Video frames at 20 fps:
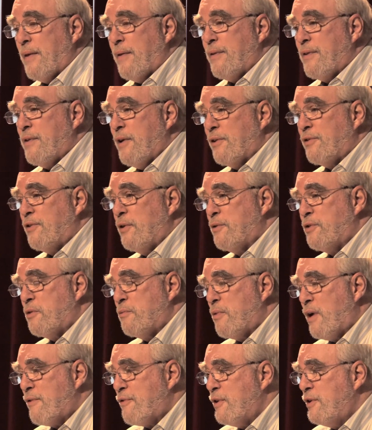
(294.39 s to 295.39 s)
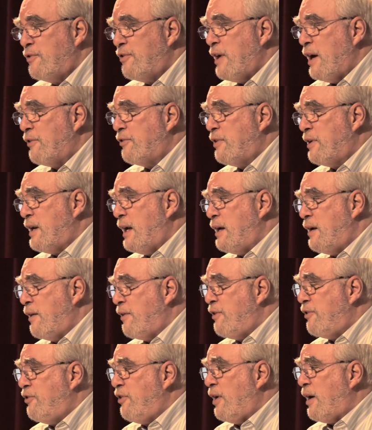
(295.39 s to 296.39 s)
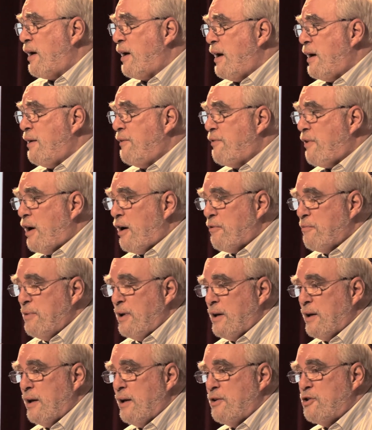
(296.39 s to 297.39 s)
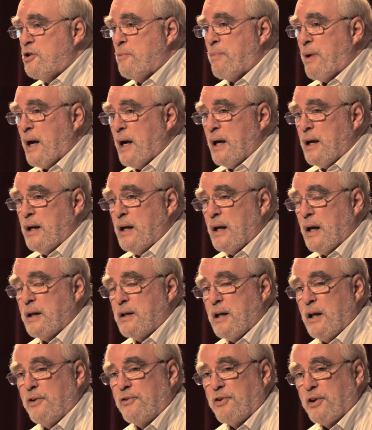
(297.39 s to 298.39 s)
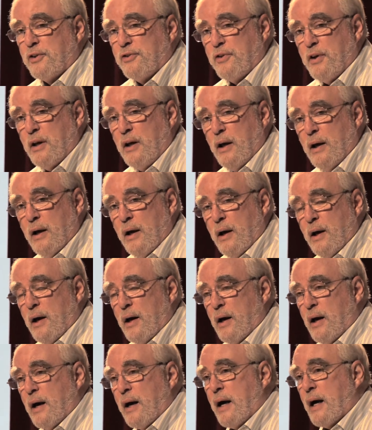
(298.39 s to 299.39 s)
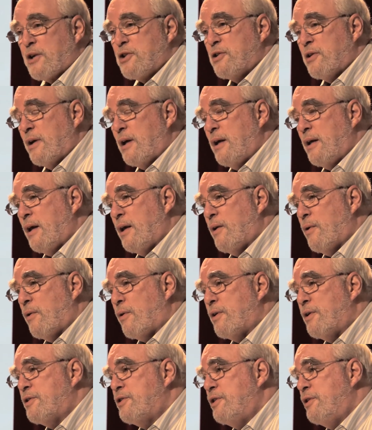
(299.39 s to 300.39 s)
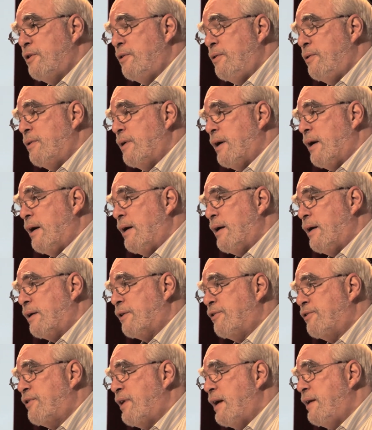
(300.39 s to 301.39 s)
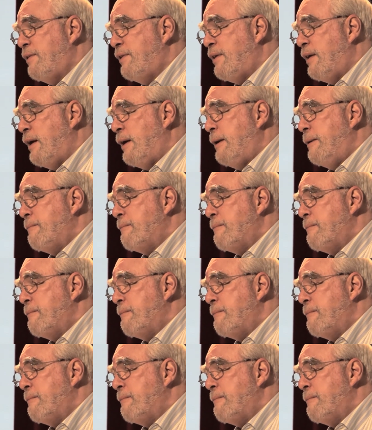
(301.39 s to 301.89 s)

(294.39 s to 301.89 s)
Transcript: Just as a reference yesterday to the CIA involvement in Japan in 1960, Actually, in order to extend the